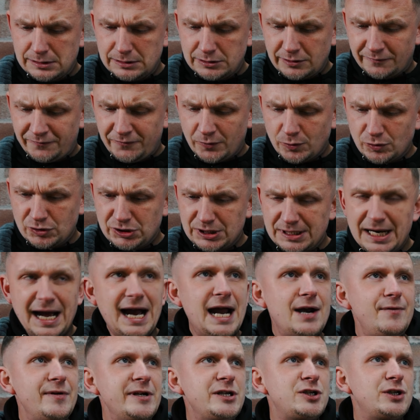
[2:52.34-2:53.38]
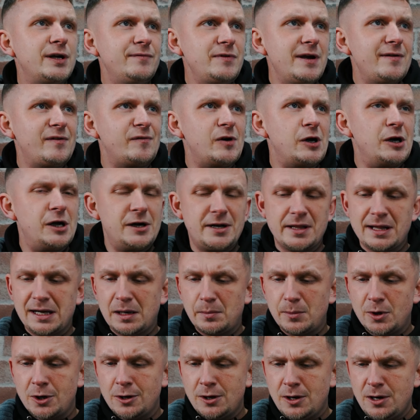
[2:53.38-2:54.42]
The fuck's an Irish? Have you ever heard of
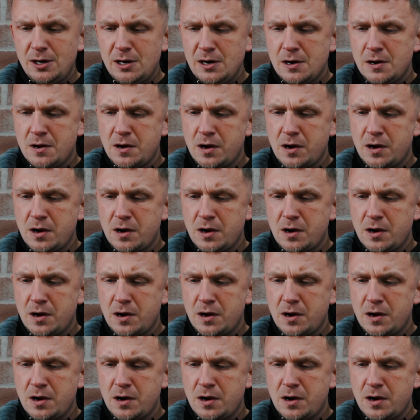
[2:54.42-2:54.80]
that, bro?